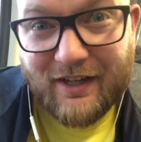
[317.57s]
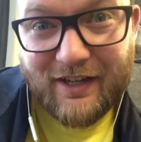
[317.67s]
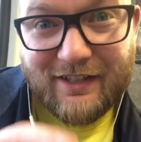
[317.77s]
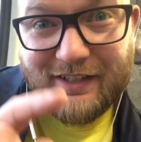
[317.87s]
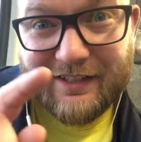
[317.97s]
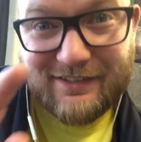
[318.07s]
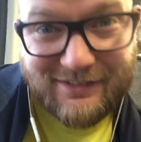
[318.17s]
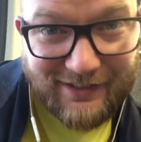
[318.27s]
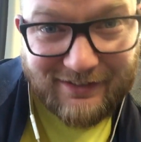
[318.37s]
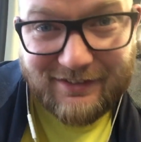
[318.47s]
and
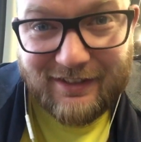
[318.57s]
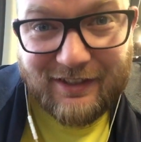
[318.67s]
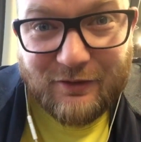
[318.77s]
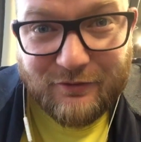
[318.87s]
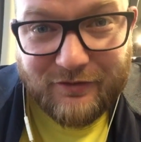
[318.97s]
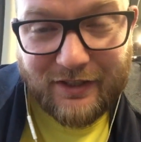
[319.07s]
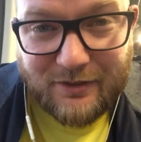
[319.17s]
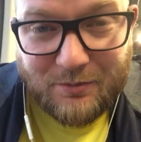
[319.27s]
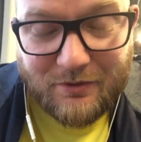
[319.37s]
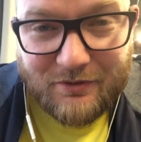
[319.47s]
next Saturday on
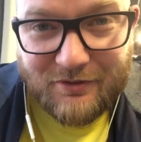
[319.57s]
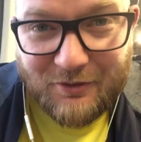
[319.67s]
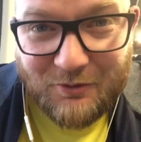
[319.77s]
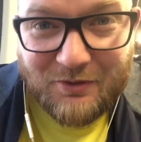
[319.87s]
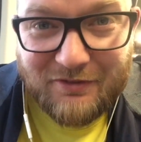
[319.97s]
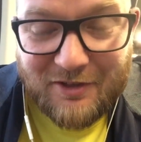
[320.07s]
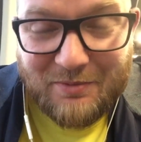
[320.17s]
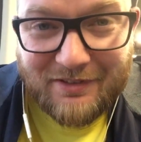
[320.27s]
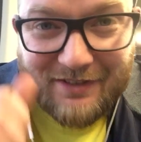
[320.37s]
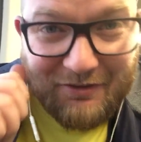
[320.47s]
Facebook. All the very best.